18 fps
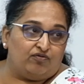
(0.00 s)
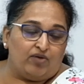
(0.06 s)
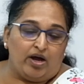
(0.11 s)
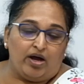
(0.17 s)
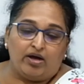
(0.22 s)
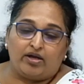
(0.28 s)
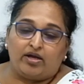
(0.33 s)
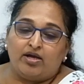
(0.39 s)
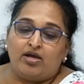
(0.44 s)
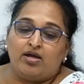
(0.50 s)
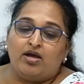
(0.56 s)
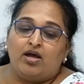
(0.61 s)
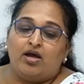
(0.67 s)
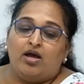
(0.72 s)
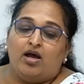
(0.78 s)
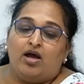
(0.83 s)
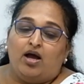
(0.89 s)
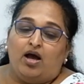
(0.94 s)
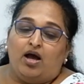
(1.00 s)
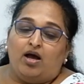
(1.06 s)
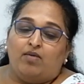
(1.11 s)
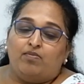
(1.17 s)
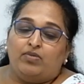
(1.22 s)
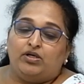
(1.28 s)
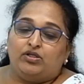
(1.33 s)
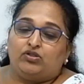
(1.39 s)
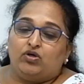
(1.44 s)
work.
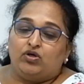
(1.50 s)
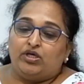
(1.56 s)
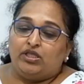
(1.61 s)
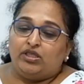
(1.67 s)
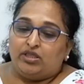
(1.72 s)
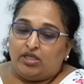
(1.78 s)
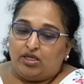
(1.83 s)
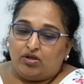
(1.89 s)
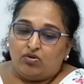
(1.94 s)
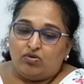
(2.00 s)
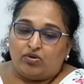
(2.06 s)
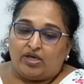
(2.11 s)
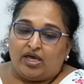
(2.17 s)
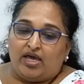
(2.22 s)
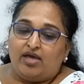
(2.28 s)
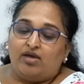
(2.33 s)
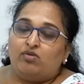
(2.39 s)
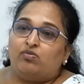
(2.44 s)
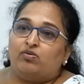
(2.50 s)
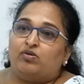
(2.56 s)
So in the UK,